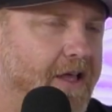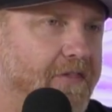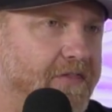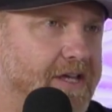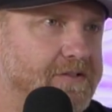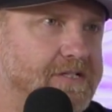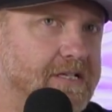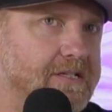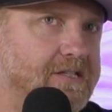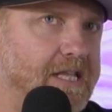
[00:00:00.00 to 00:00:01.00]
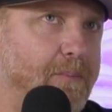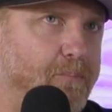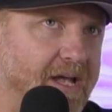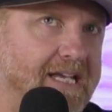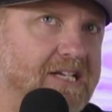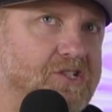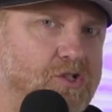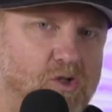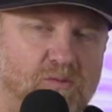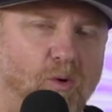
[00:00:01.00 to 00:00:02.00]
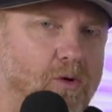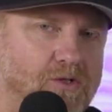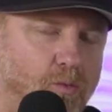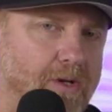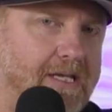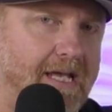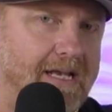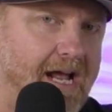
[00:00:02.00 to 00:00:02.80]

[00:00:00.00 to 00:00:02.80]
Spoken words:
This is the biggest sports weekend,